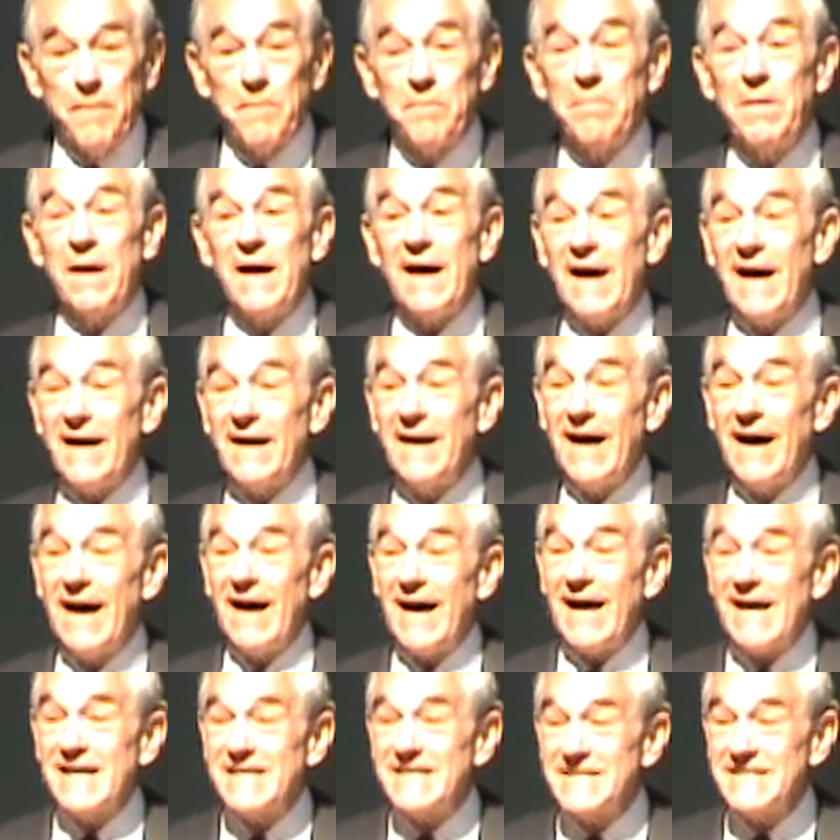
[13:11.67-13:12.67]
But
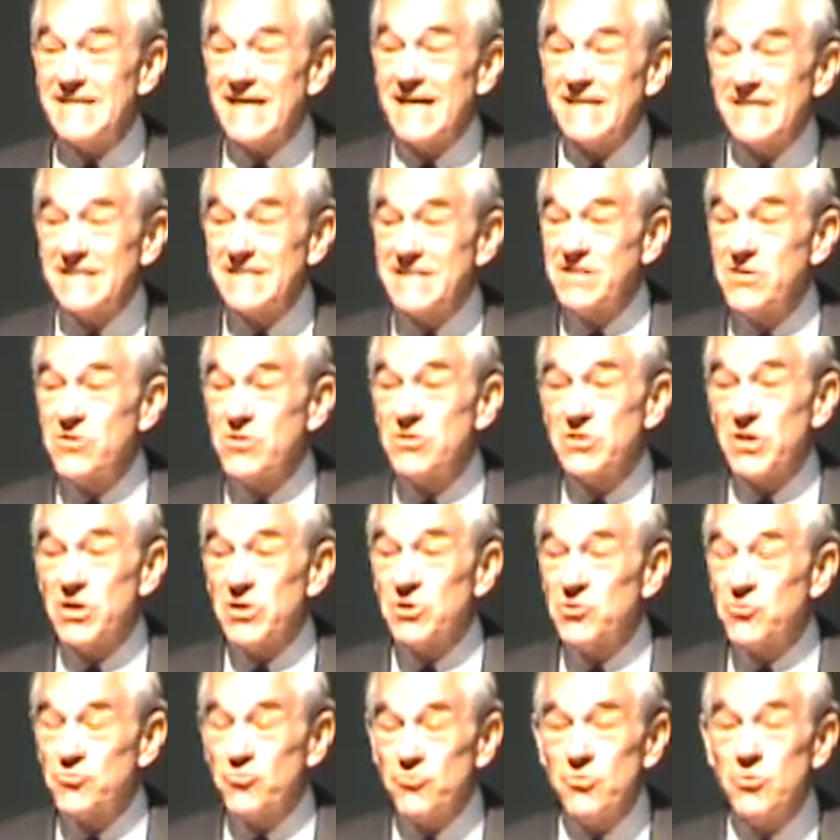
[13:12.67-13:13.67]
I sense there's
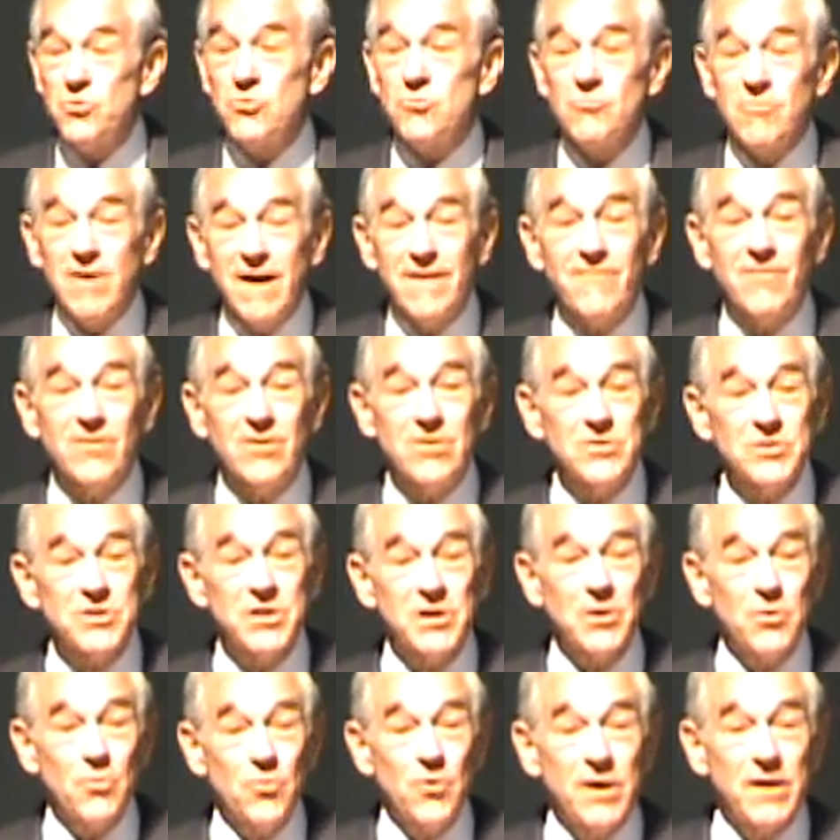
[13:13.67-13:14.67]
a true
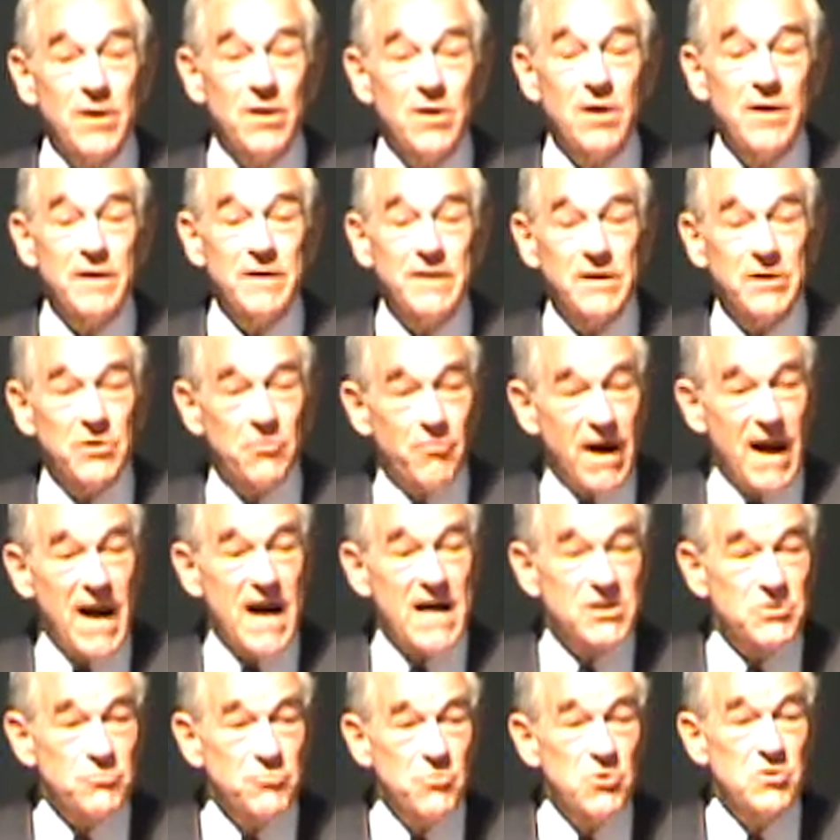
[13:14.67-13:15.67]
revolution going on in
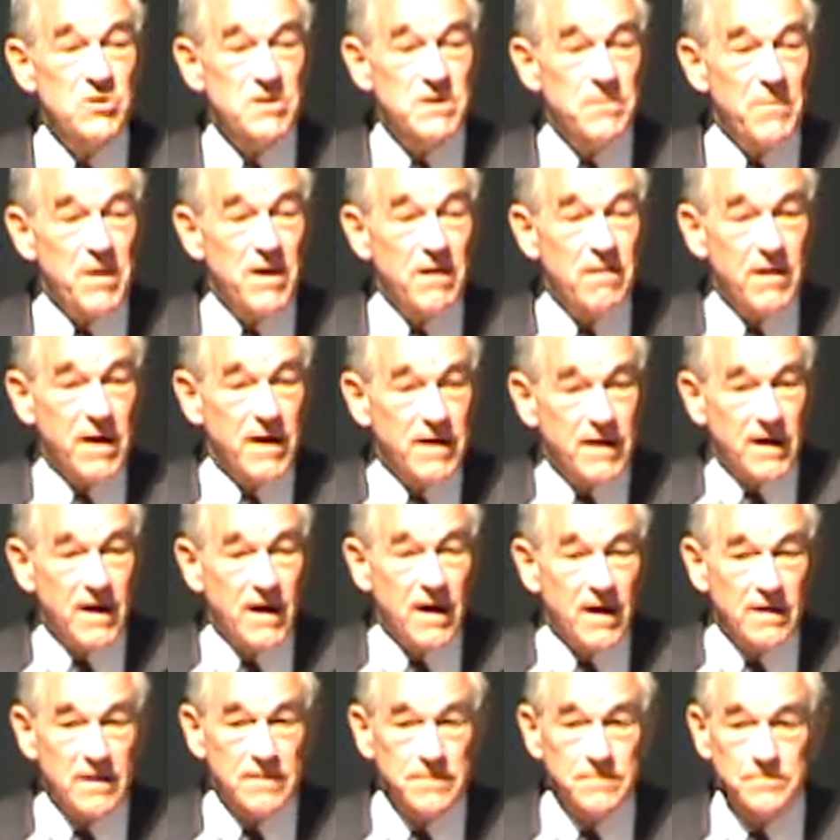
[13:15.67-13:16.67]
grassroots
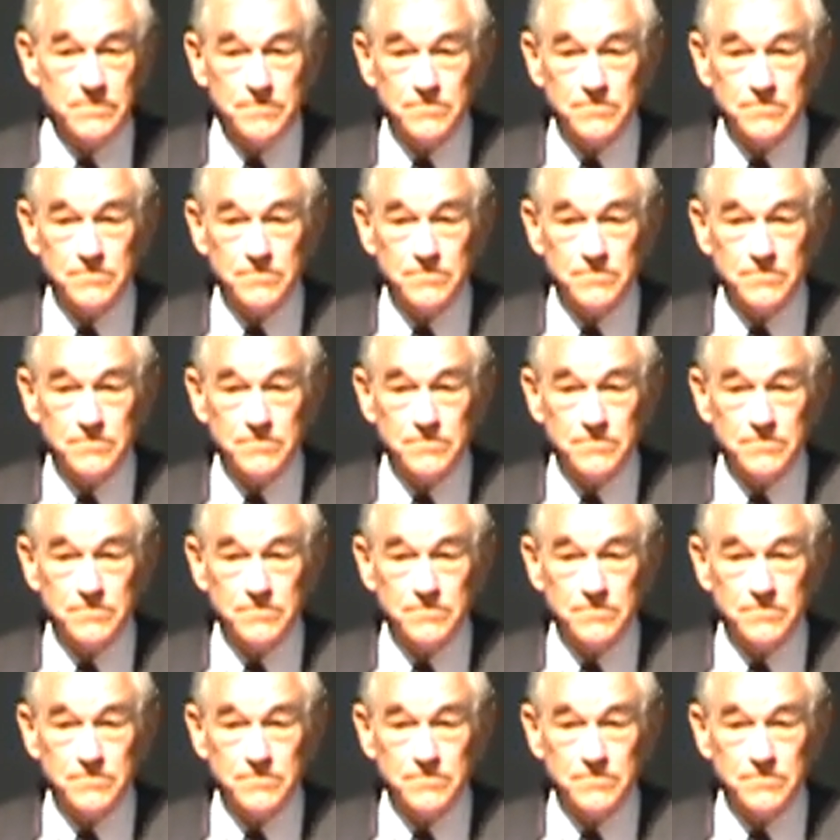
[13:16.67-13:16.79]
America.